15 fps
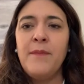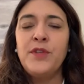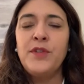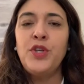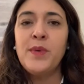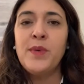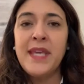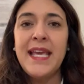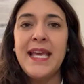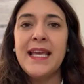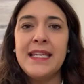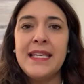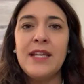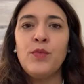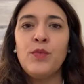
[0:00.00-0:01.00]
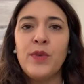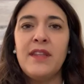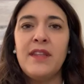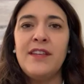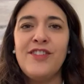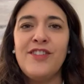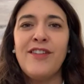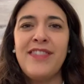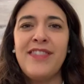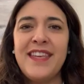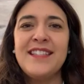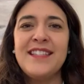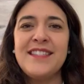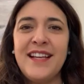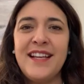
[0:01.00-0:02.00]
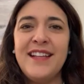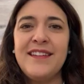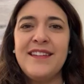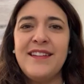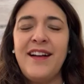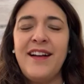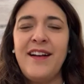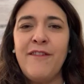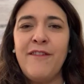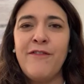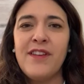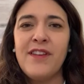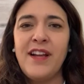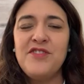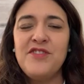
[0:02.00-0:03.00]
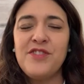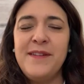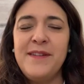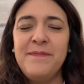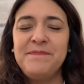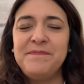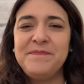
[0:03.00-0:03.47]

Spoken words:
You can get really good things done for the country.